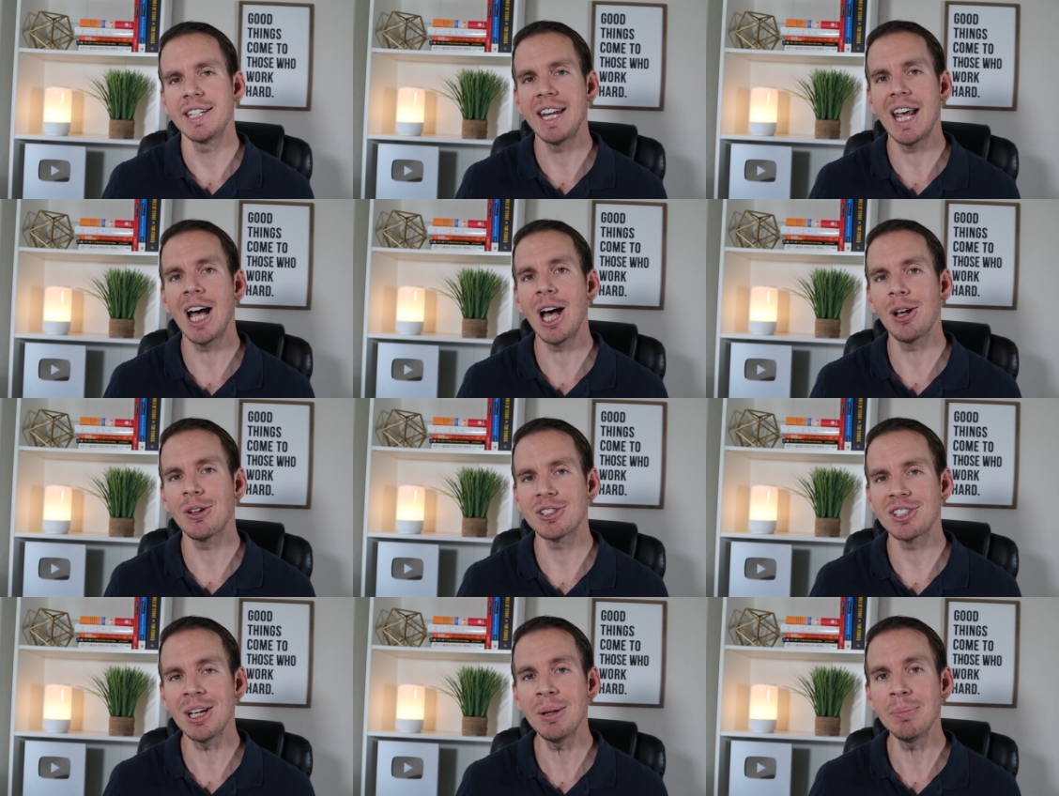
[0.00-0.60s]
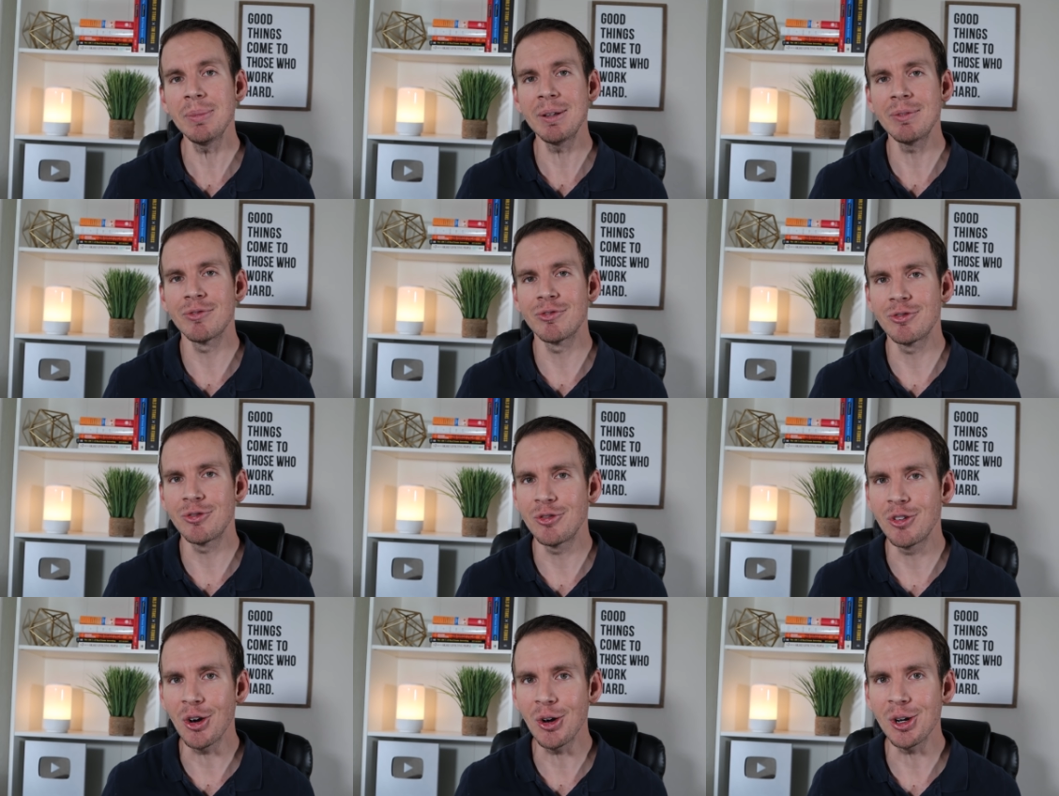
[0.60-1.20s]
Now,
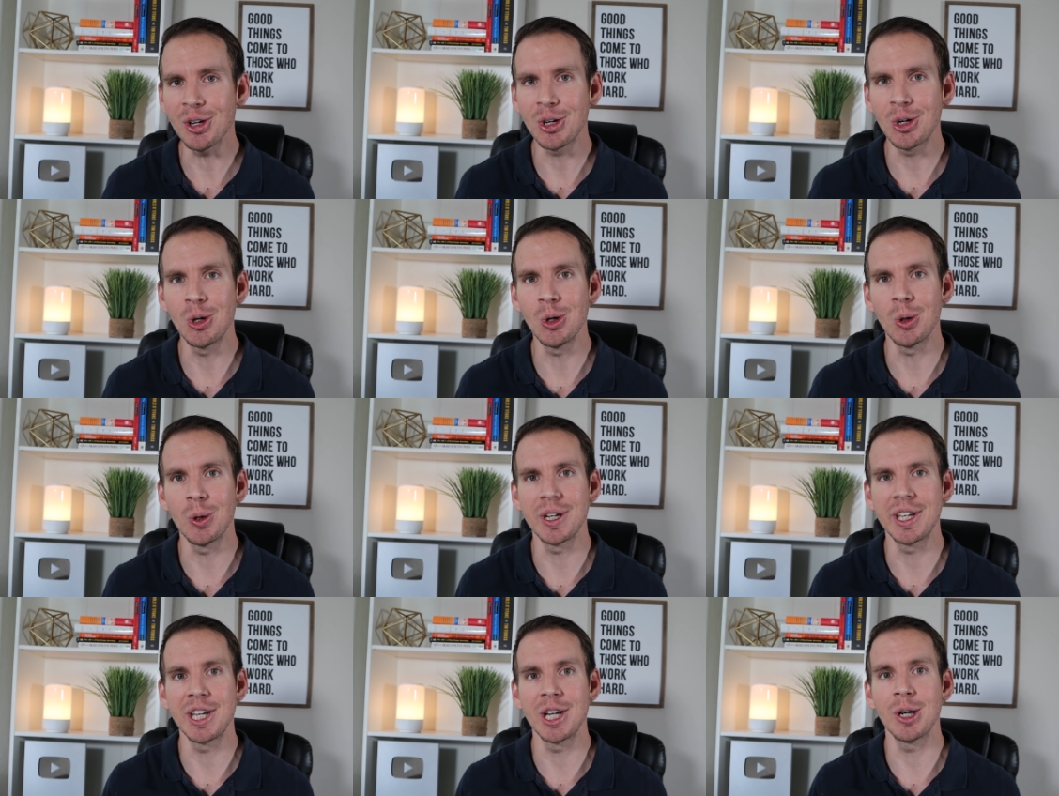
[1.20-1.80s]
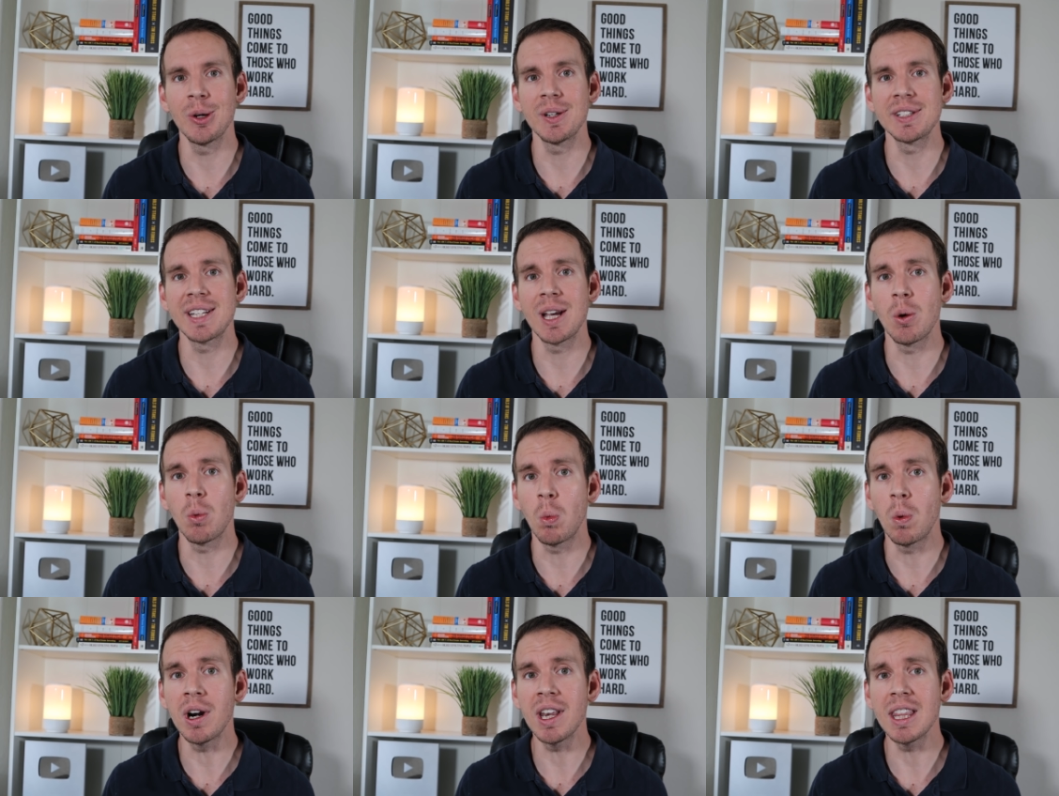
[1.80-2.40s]
something very cool here is
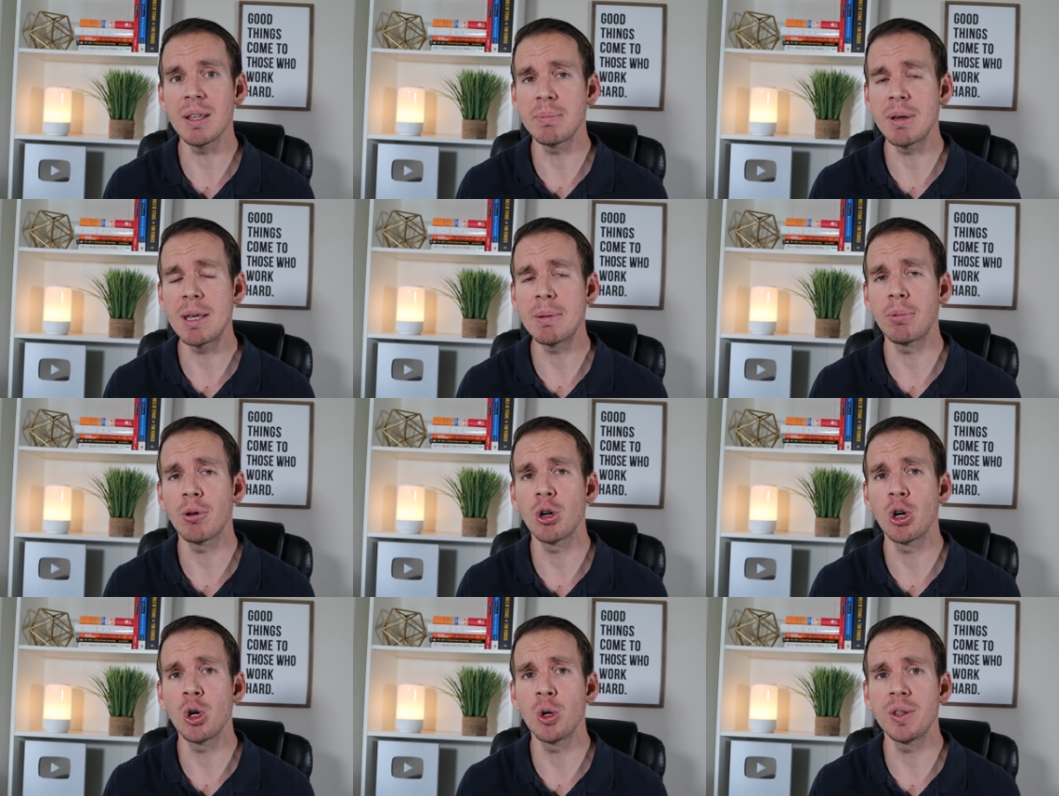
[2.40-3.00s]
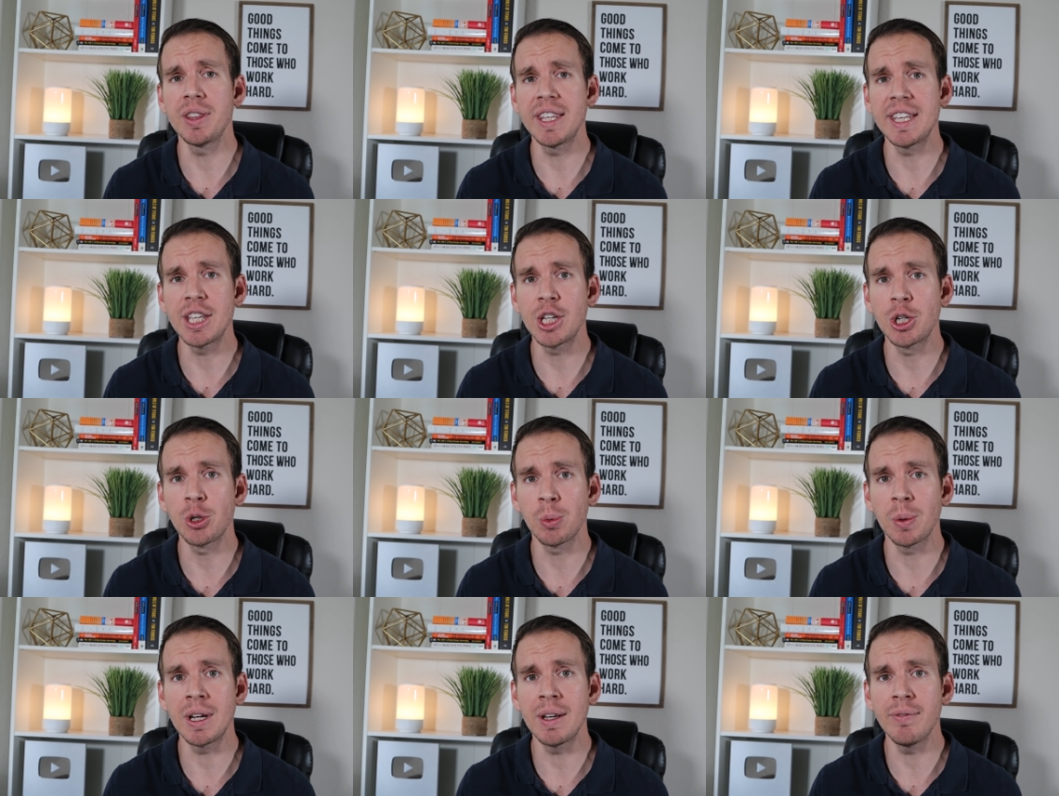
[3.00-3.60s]
that one of the people who the
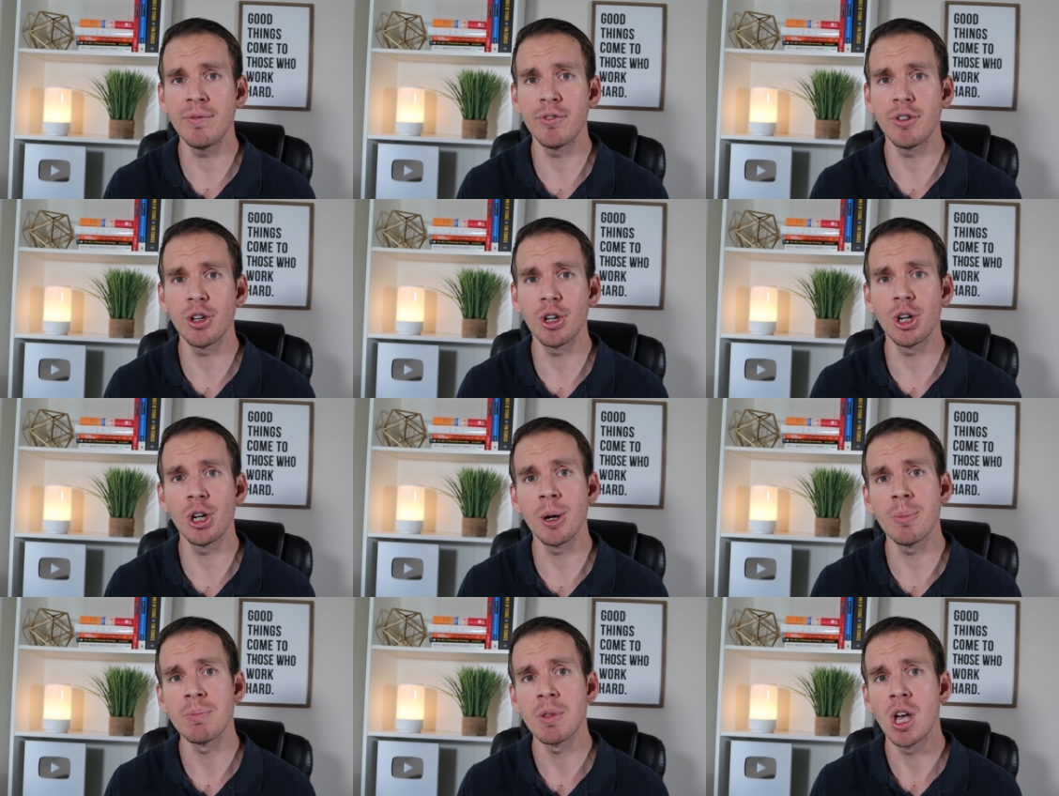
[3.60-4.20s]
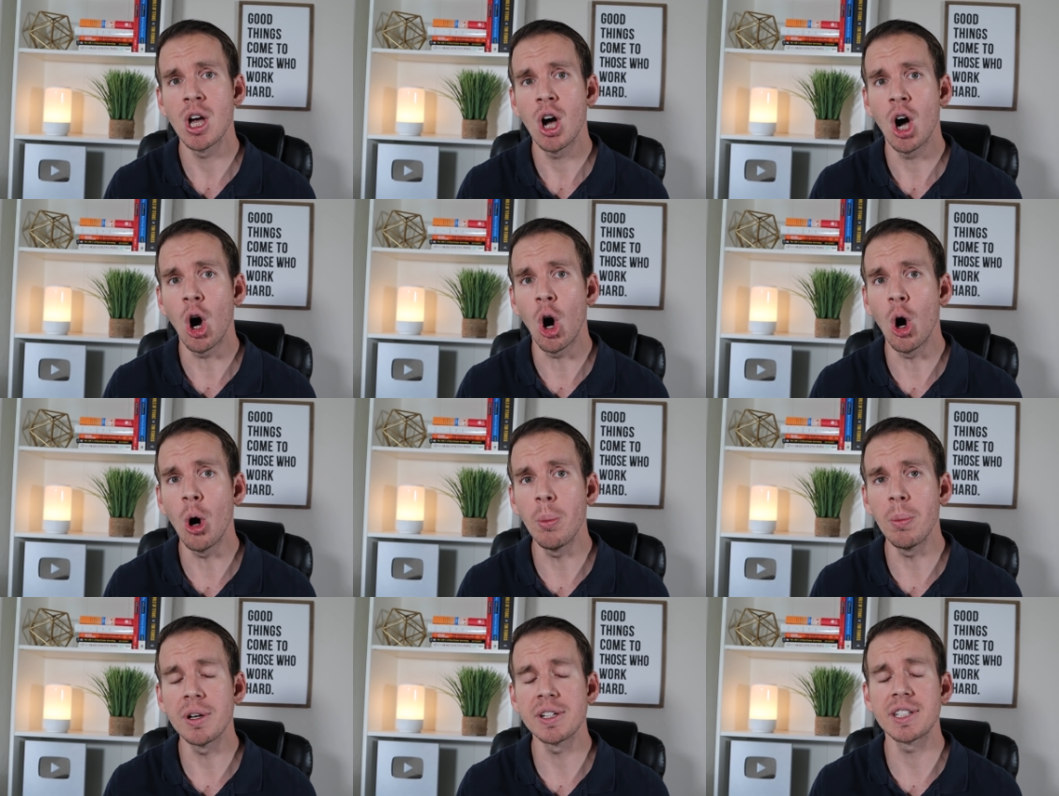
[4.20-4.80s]
Greenville
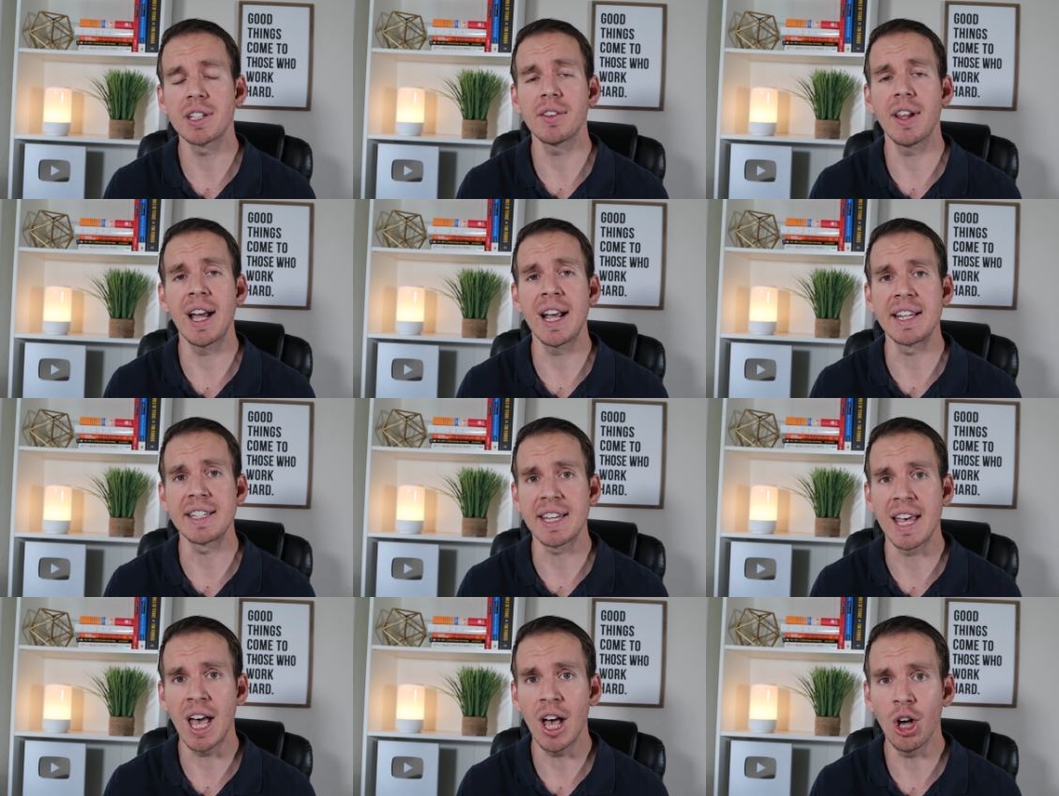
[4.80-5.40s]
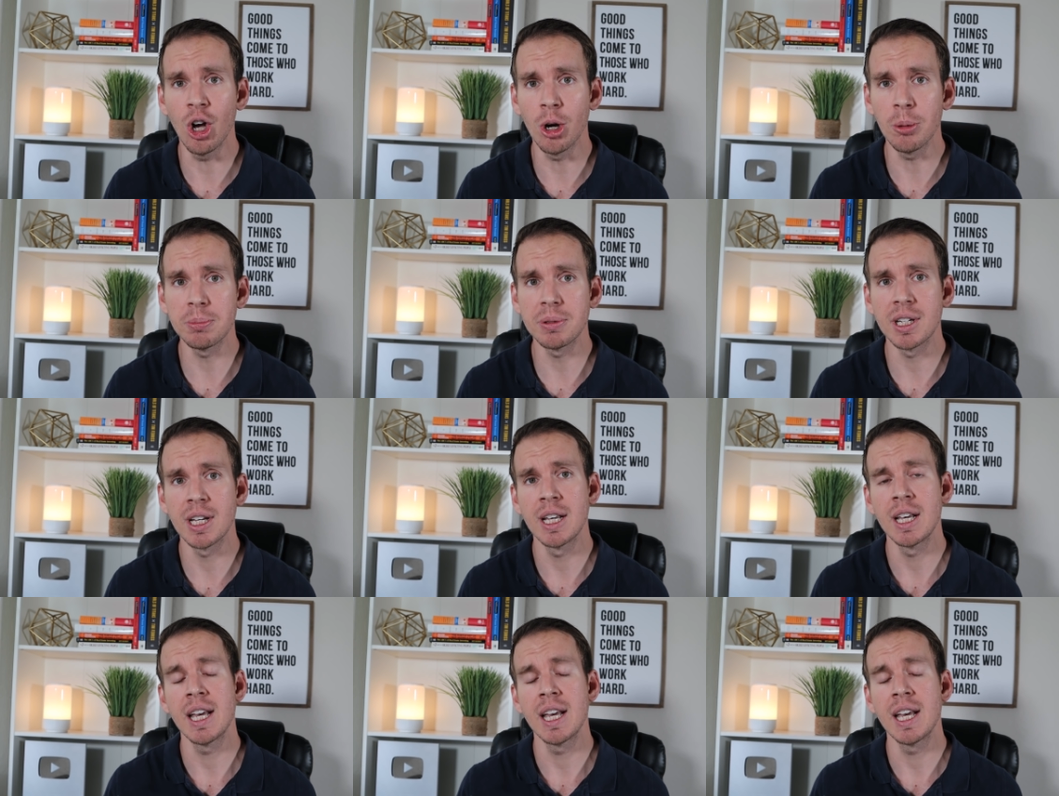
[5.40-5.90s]
Homeless Alliance helped,